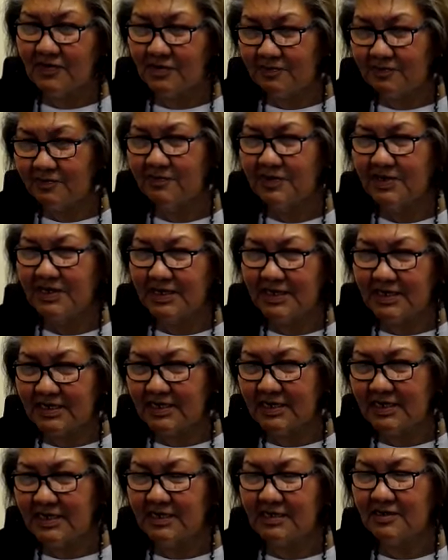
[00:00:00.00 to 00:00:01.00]
you pick
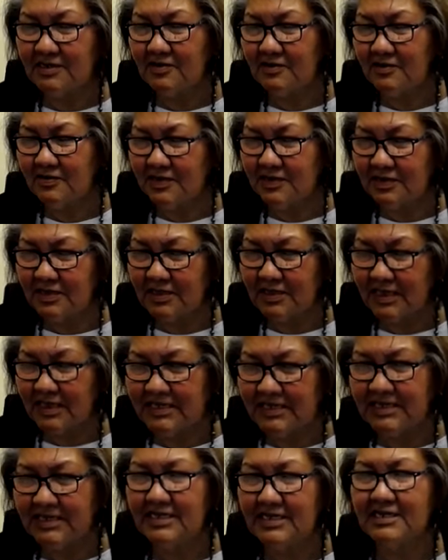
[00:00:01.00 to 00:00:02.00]
it and you
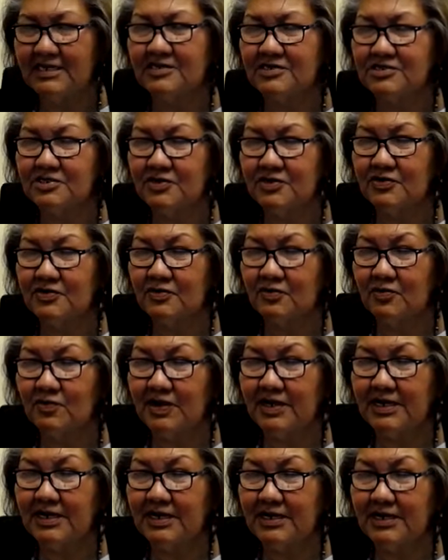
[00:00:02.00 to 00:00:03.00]
collect it in a certain
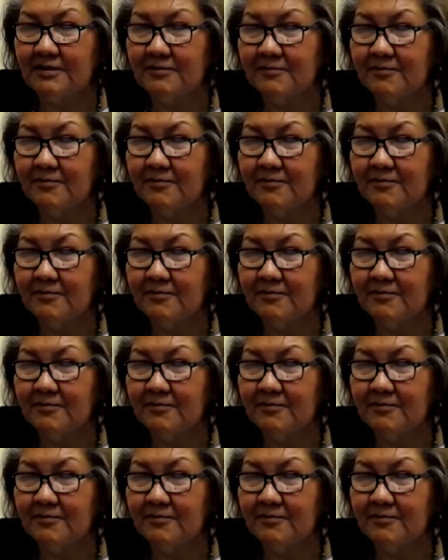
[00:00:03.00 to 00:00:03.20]
way.